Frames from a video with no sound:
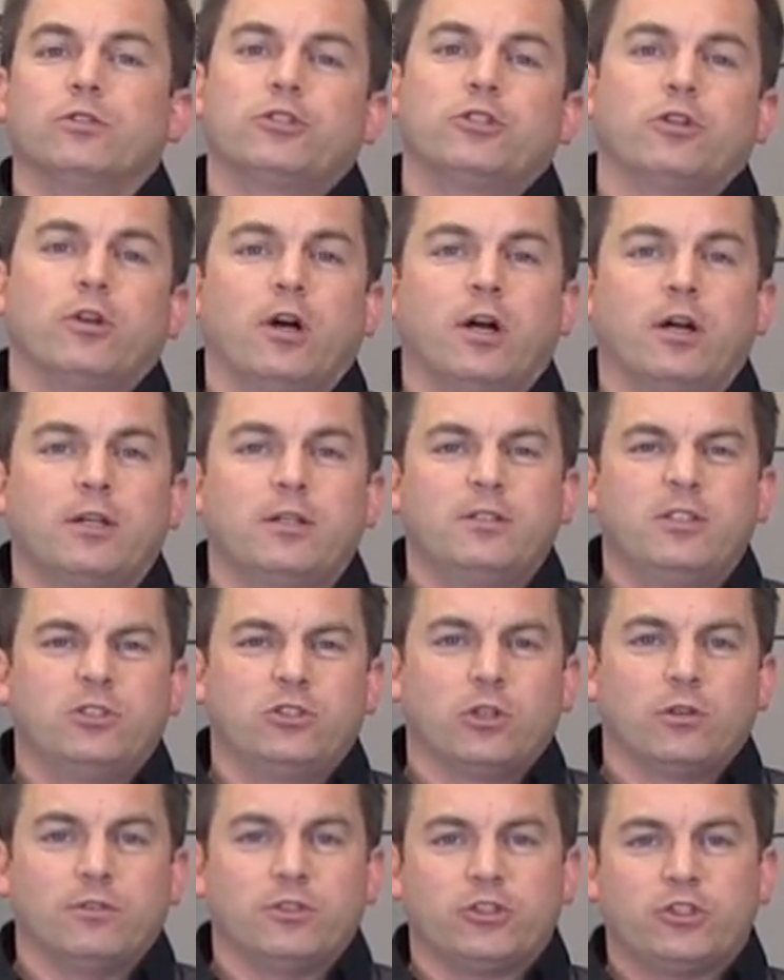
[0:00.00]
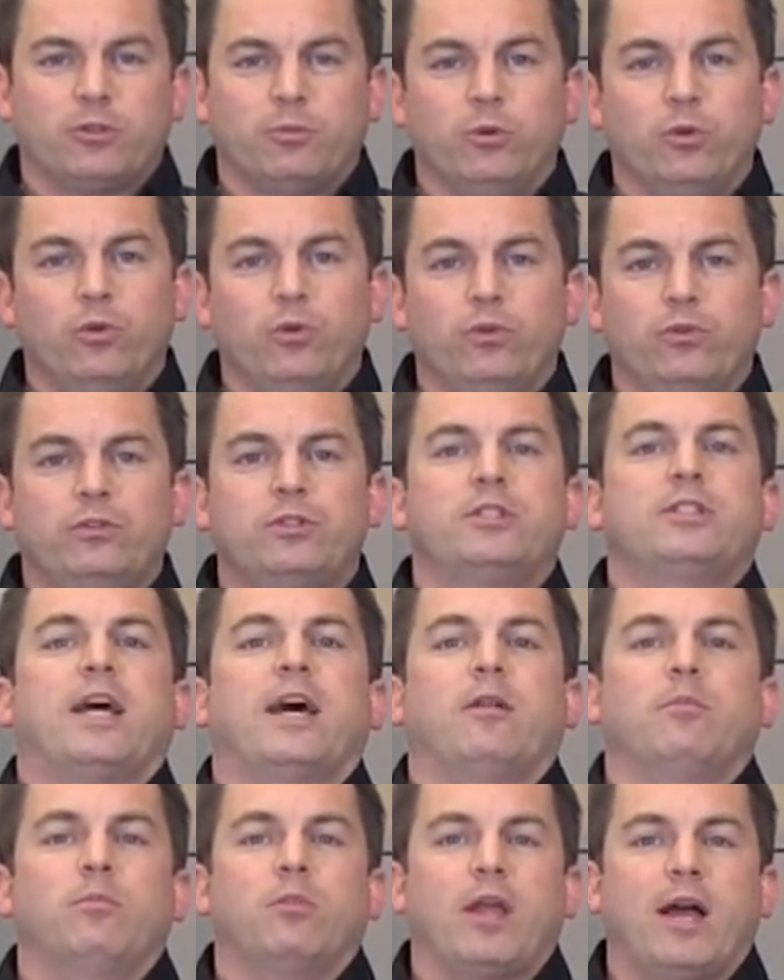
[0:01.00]
or truck, deserve a smooth
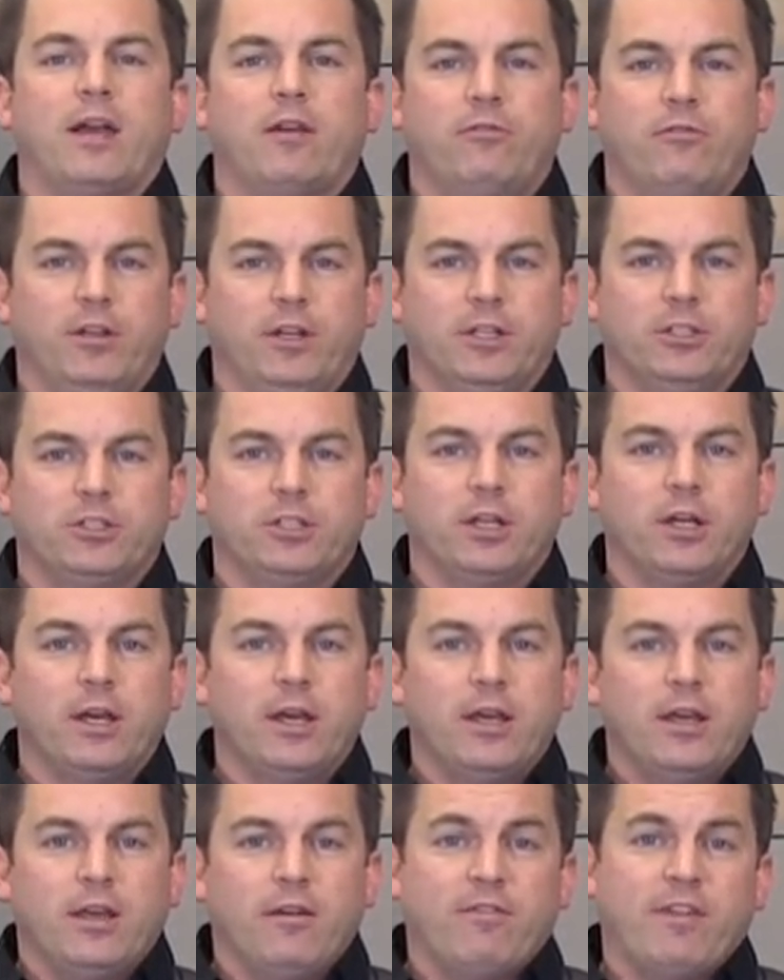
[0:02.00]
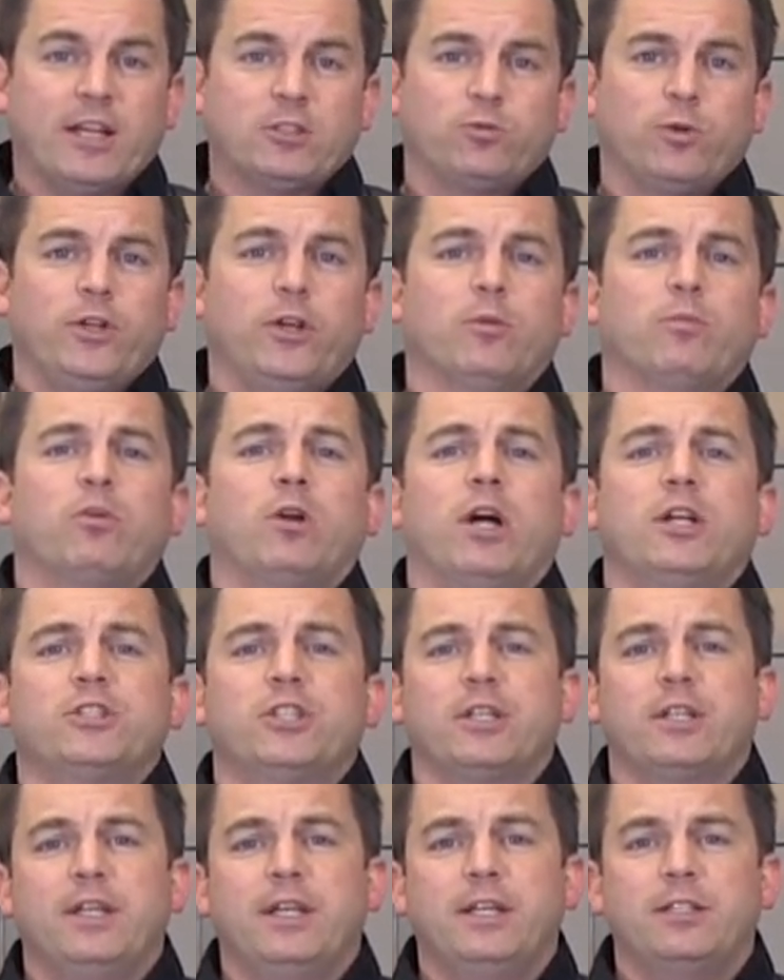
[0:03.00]
satin black finish. If that's what your
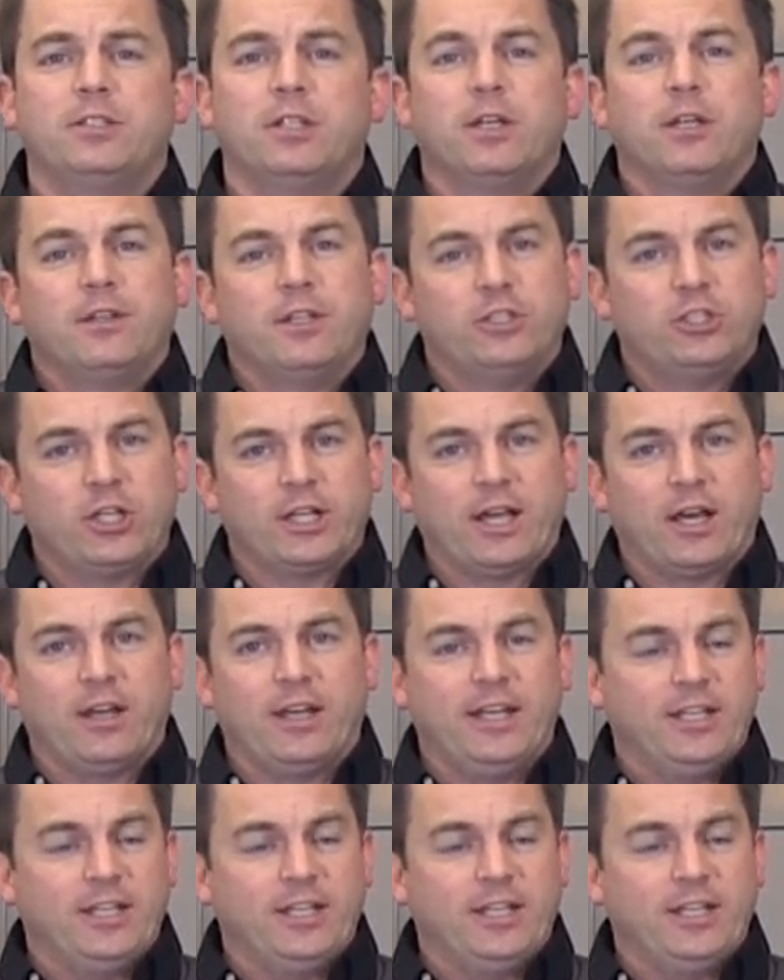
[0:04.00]
project needs, then check out